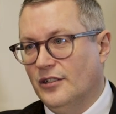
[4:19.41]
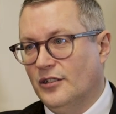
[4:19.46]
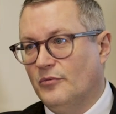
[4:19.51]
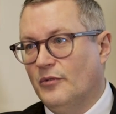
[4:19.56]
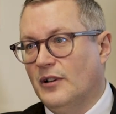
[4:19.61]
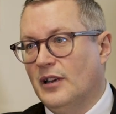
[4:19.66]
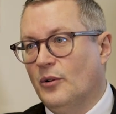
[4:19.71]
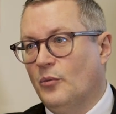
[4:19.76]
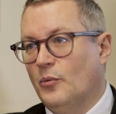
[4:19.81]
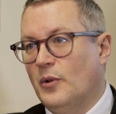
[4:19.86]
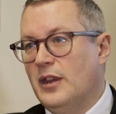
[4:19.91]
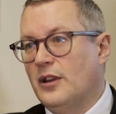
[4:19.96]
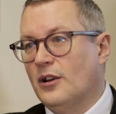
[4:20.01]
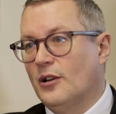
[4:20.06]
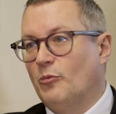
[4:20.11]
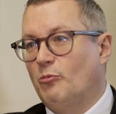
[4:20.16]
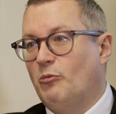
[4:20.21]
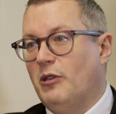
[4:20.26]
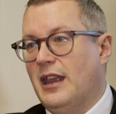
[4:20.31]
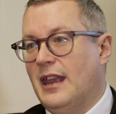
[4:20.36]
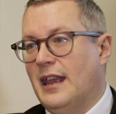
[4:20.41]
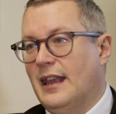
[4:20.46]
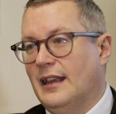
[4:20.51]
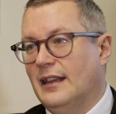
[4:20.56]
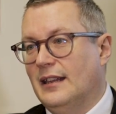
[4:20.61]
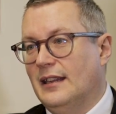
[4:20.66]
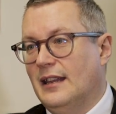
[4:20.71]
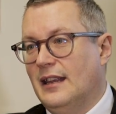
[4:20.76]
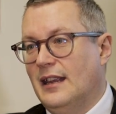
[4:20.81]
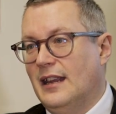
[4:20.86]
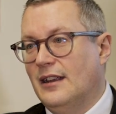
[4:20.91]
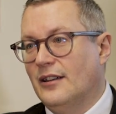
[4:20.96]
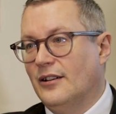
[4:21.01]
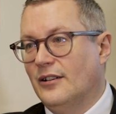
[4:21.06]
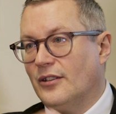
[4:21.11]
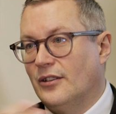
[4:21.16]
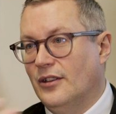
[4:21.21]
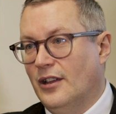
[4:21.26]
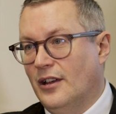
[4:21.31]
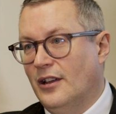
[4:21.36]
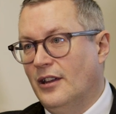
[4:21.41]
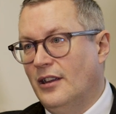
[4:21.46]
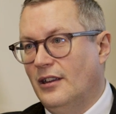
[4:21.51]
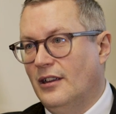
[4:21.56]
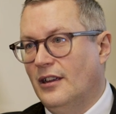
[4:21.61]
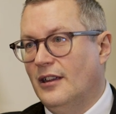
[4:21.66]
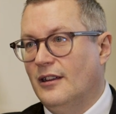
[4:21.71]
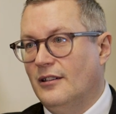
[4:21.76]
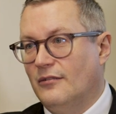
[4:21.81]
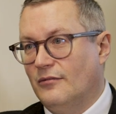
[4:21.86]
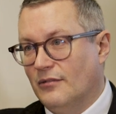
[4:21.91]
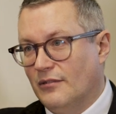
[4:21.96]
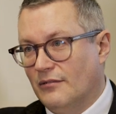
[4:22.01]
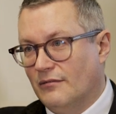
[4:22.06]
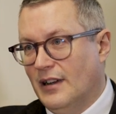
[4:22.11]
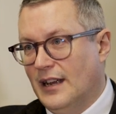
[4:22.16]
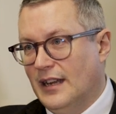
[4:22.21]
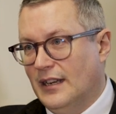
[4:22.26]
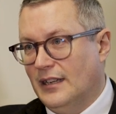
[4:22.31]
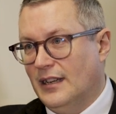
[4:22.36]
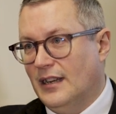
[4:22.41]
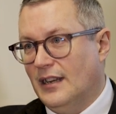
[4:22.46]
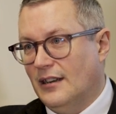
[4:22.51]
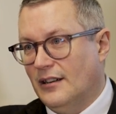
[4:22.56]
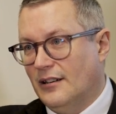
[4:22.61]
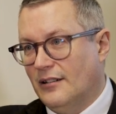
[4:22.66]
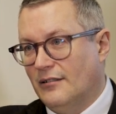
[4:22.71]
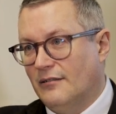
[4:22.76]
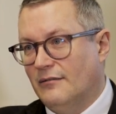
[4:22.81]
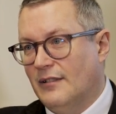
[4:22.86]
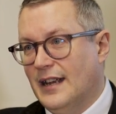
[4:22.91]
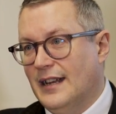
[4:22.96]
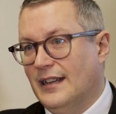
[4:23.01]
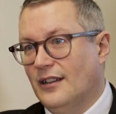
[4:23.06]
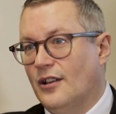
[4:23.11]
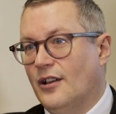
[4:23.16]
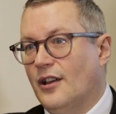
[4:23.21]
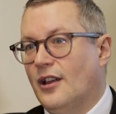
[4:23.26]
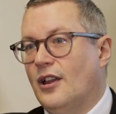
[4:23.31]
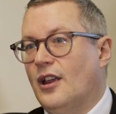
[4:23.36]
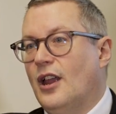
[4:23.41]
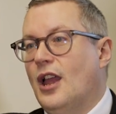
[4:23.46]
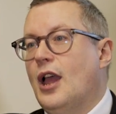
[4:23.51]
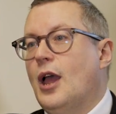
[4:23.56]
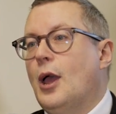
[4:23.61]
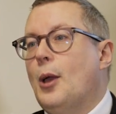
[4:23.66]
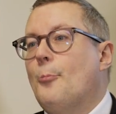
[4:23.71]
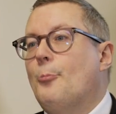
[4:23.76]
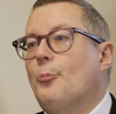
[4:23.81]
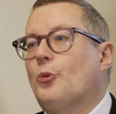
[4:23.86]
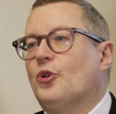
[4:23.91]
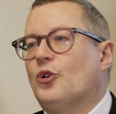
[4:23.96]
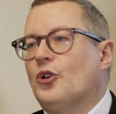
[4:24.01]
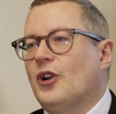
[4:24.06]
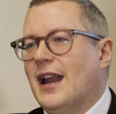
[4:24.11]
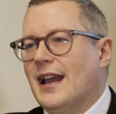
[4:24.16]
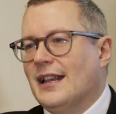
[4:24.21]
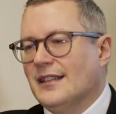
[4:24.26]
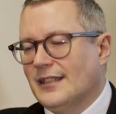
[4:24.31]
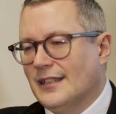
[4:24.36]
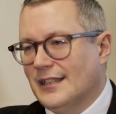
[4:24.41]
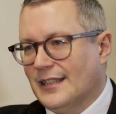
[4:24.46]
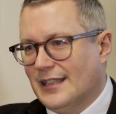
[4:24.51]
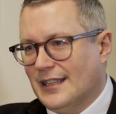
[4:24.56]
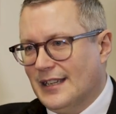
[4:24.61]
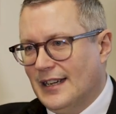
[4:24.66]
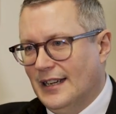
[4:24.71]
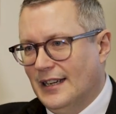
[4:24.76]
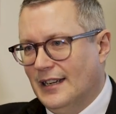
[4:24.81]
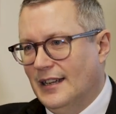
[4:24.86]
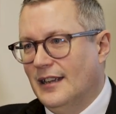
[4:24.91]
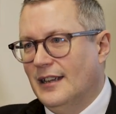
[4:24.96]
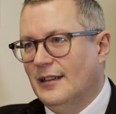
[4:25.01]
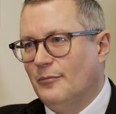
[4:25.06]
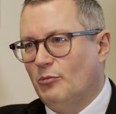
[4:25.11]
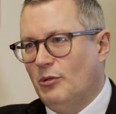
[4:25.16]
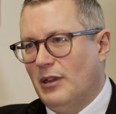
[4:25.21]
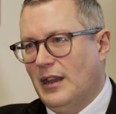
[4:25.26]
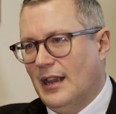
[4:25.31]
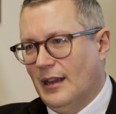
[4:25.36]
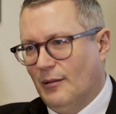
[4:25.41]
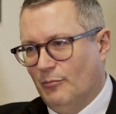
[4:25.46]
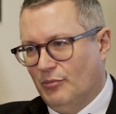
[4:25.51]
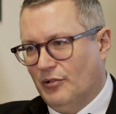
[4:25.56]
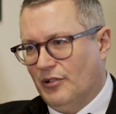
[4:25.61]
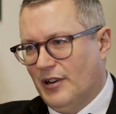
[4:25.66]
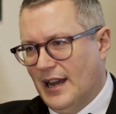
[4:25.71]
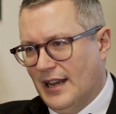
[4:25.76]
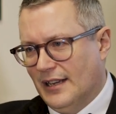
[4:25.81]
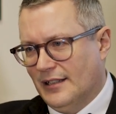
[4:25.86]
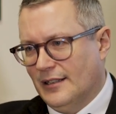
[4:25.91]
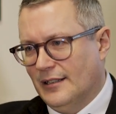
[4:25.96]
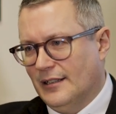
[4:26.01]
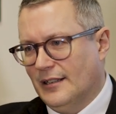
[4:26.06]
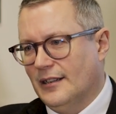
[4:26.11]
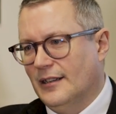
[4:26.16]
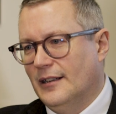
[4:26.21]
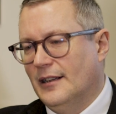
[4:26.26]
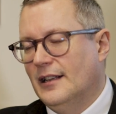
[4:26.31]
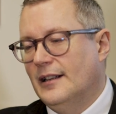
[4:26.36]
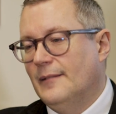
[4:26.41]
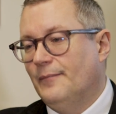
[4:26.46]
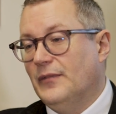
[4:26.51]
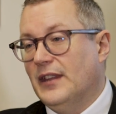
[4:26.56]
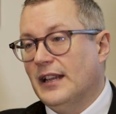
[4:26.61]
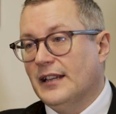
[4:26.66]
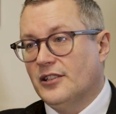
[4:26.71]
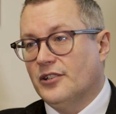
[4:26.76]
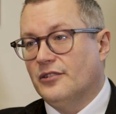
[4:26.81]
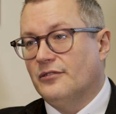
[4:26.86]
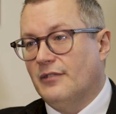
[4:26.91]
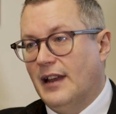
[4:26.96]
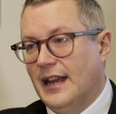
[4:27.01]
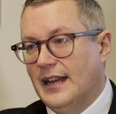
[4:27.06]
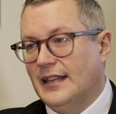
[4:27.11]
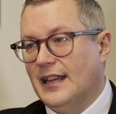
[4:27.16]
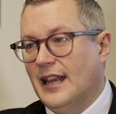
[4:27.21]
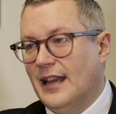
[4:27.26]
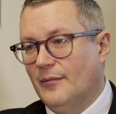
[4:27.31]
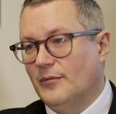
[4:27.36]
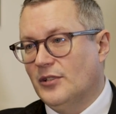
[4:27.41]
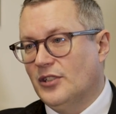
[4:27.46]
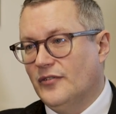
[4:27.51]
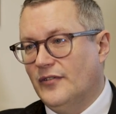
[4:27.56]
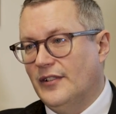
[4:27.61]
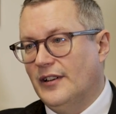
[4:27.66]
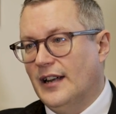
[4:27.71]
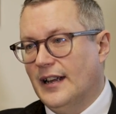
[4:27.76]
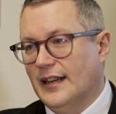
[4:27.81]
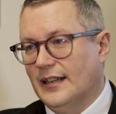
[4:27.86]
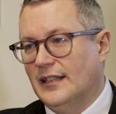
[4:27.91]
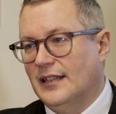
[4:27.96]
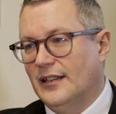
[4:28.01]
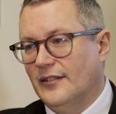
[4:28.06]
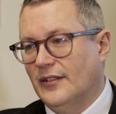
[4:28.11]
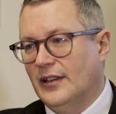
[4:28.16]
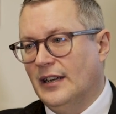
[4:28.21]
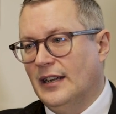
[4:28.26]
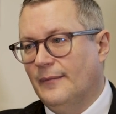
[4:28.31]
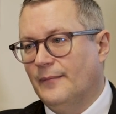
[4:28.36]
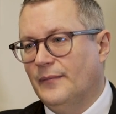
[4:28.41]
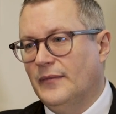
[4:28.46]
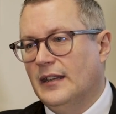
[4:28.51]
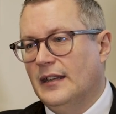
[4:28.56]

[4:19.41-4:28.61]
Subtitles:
It's where we are being in the here and now. We're right here, right now, presencing, being present. And that's a right hemisphere activity.